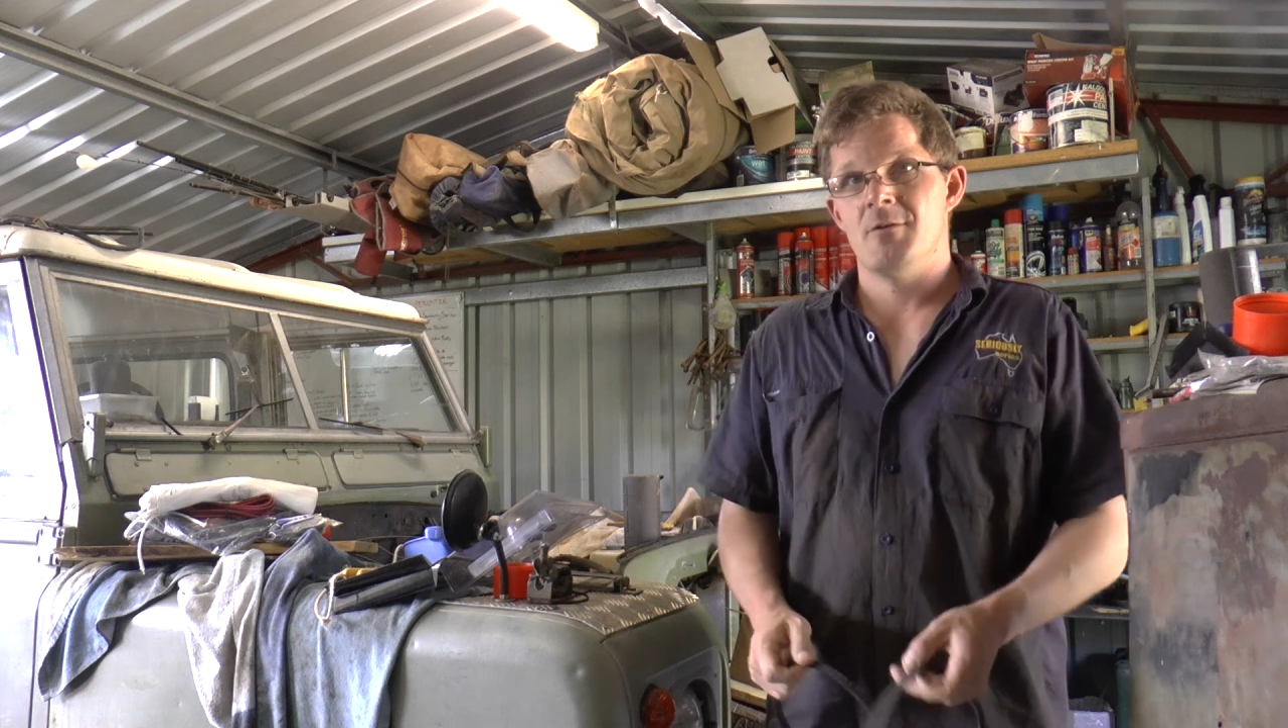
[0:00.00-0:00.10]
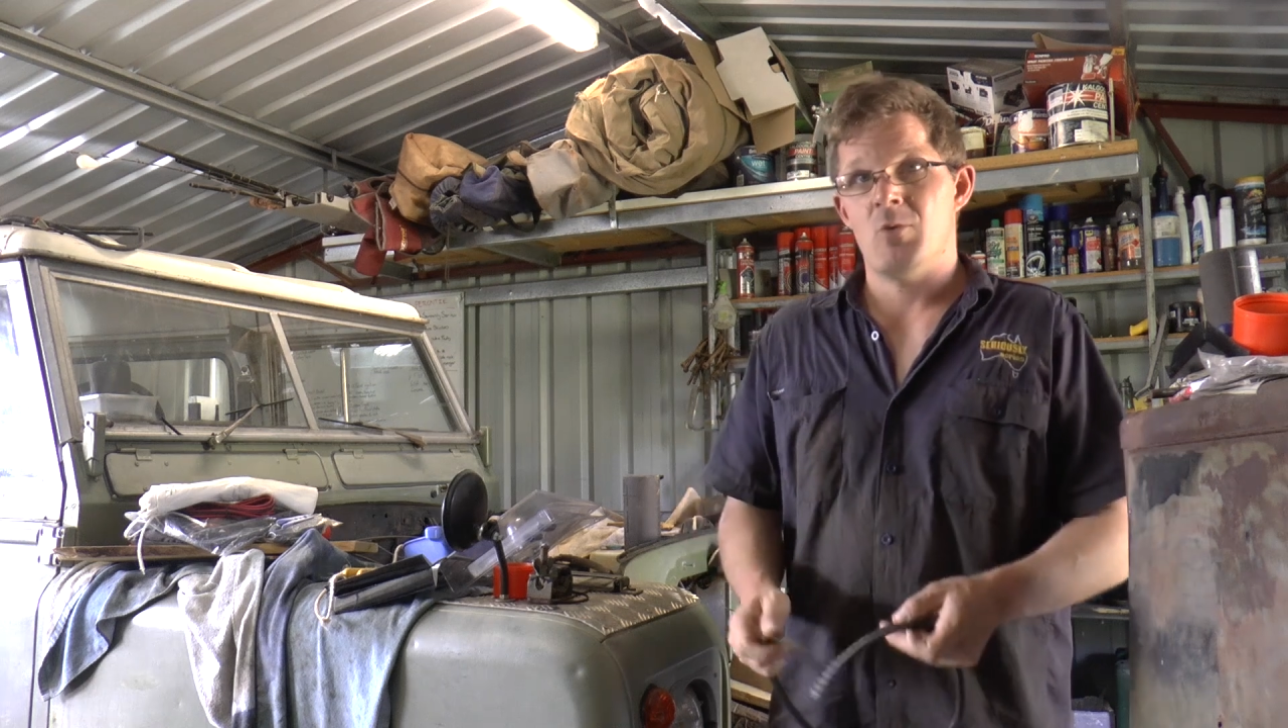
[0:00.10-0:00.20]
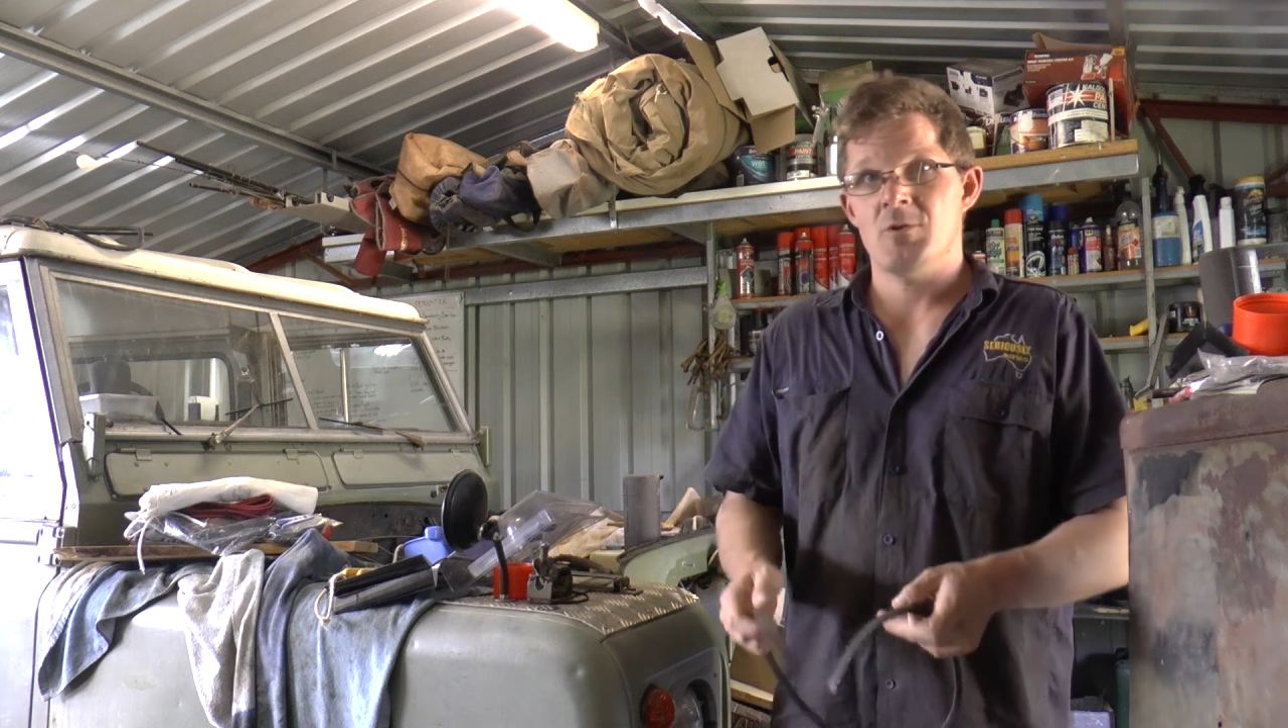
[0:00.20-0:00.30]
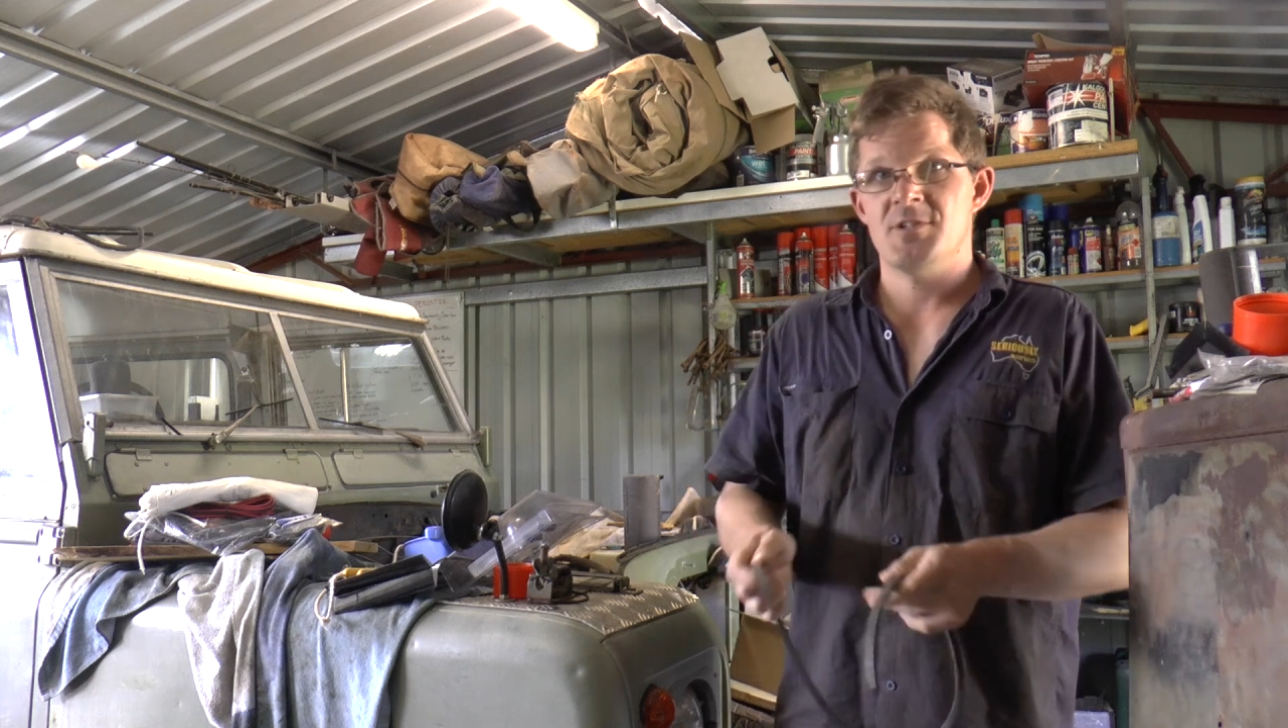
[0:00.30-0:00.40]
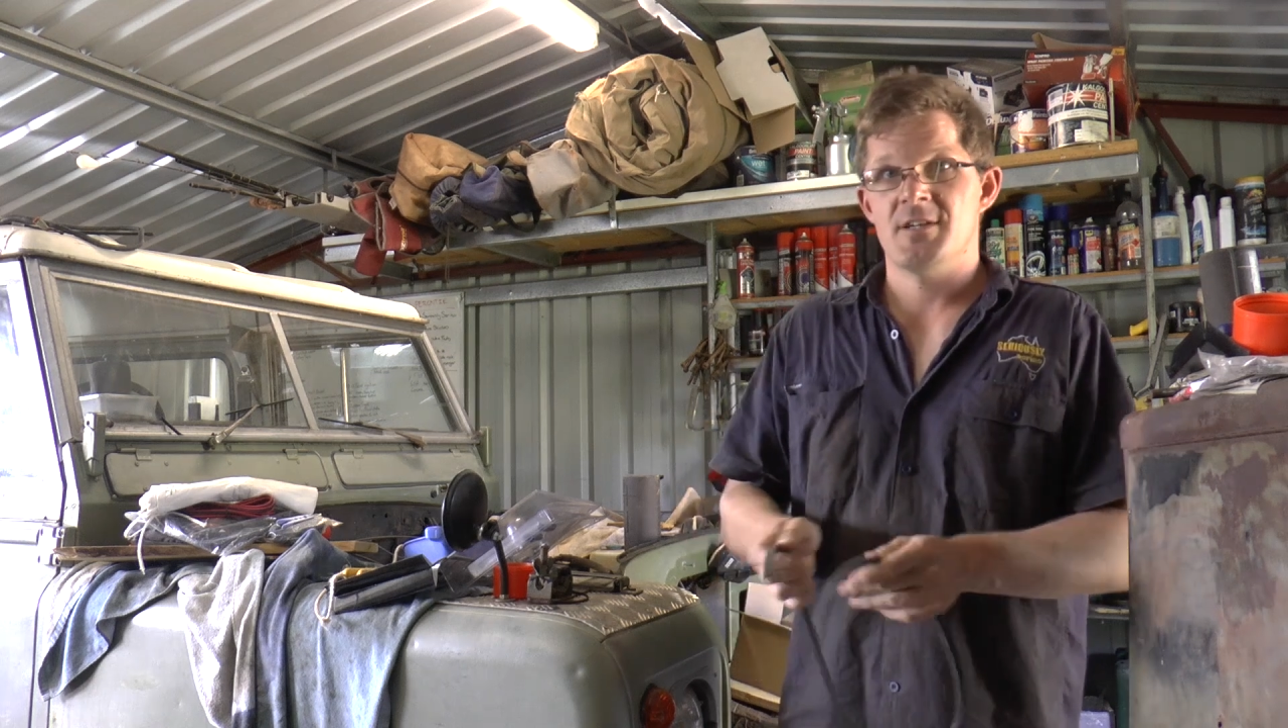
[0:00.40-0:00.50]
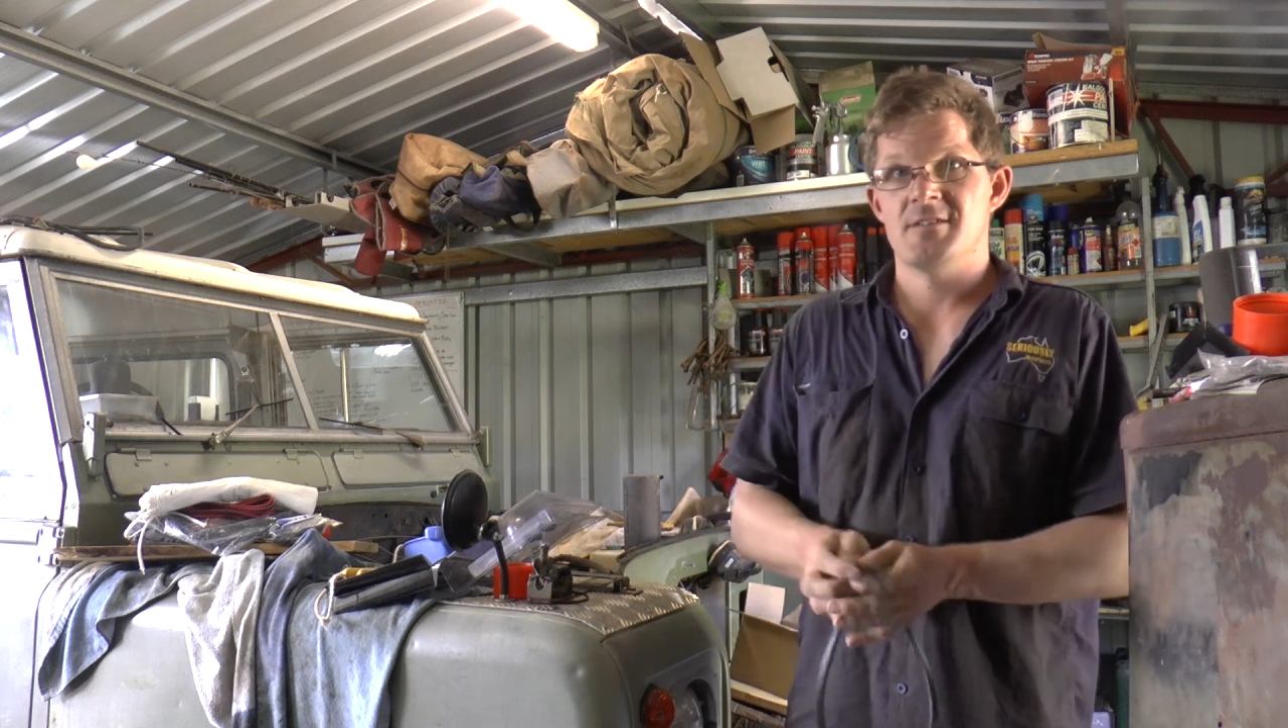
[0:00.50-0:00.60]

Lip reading: are watching